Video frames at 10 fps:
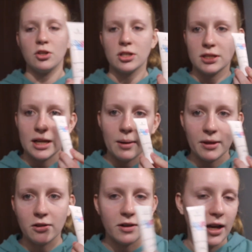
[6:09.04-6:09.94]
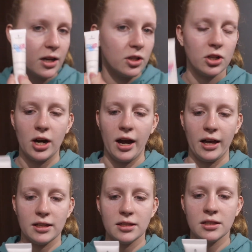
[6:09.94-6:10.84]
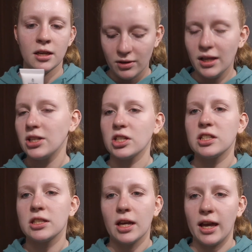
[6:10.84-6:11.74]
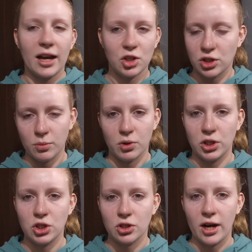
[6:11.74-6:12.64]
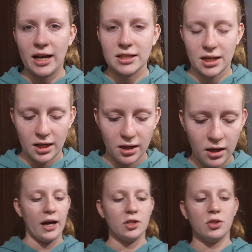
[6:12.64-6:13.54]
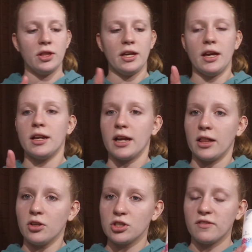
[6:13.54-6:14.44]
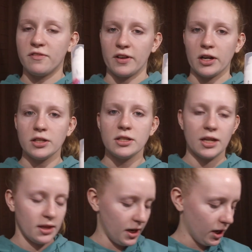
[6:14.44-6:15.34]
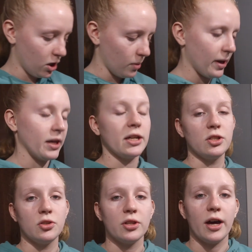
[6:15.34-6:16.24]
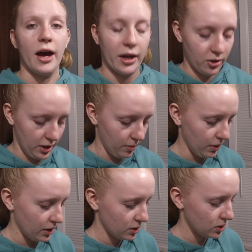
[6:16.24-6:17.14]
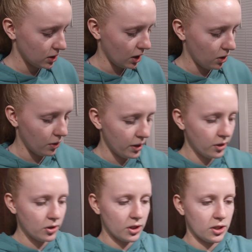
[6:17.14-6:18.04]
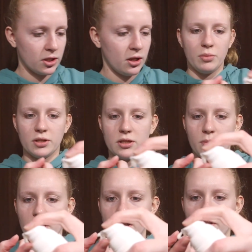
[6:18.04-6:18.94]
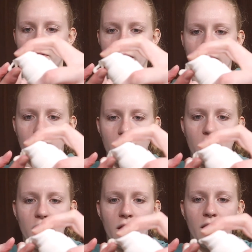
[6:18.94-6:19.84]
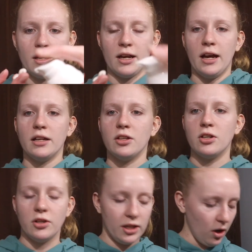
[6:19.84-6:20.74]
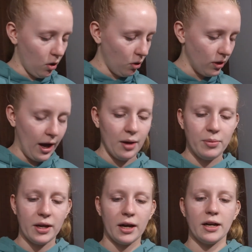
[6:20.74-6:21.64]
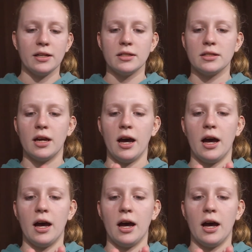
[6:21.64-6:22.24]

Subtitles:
you just dab like right under your eyes. Really just like extra moisturizing. I do the night lotion first and then I go back and do the eye cream. So you just put some on your finger. You don't need a whole lot because